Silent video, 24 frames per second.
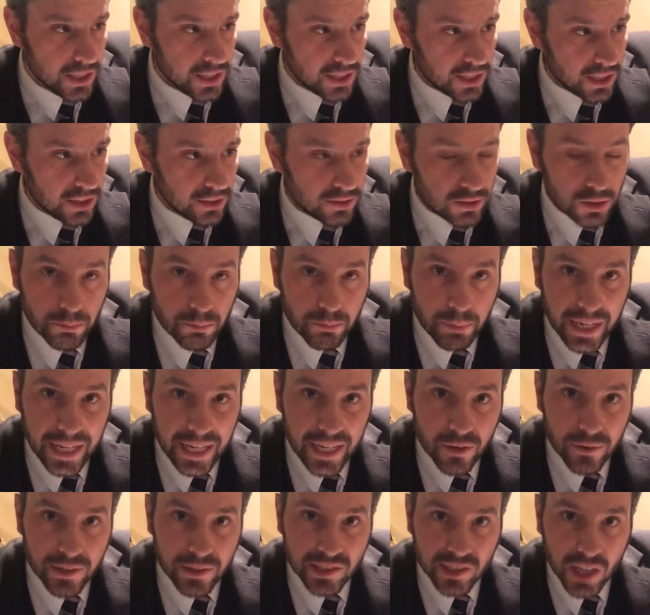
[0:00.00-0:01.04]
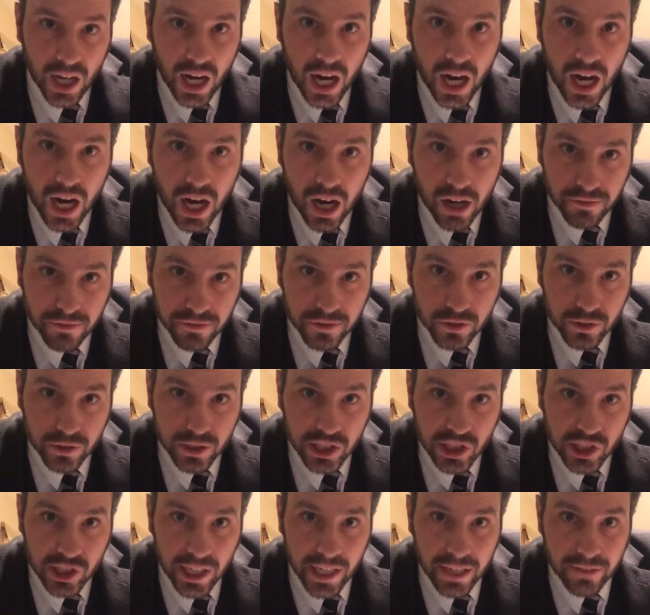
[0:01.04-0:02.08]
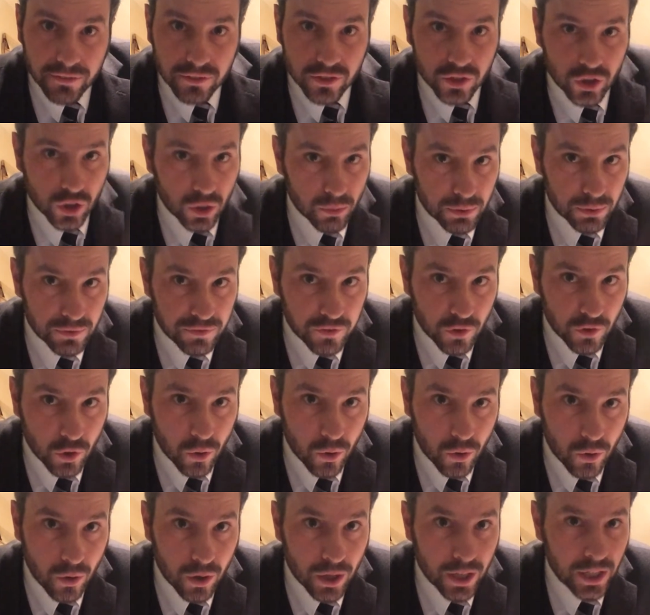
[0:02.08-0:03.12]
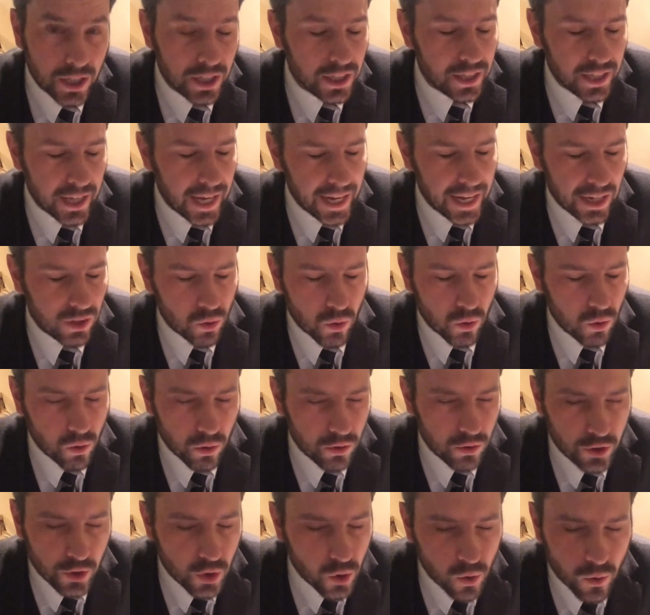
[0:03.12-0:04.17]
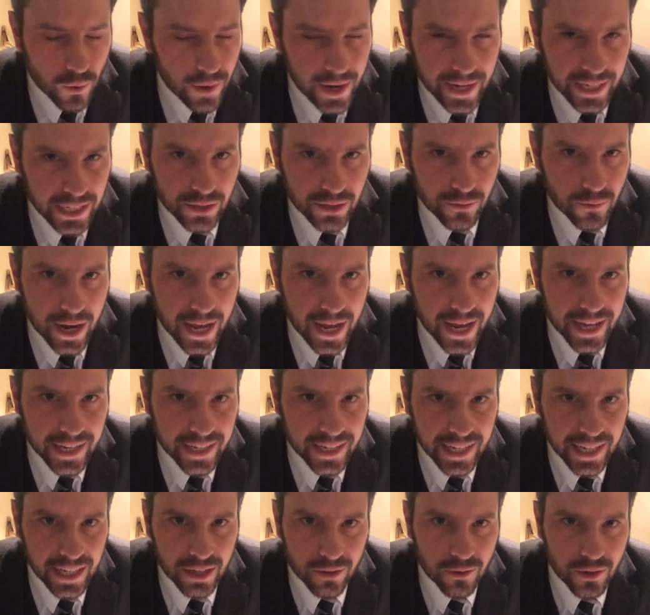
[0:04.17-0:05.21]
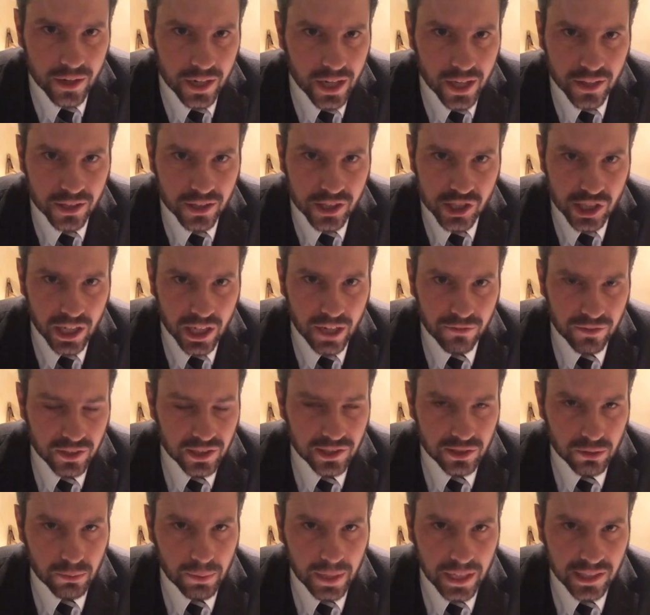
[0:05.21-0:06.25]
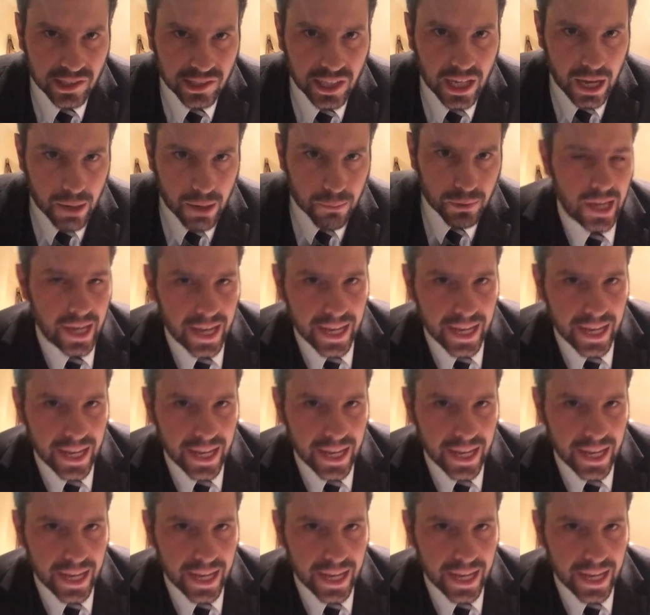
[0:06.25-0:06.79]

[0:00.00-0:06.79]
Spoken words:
the beer is after a shift, not before, nor anywhere near another shift that's about to happen.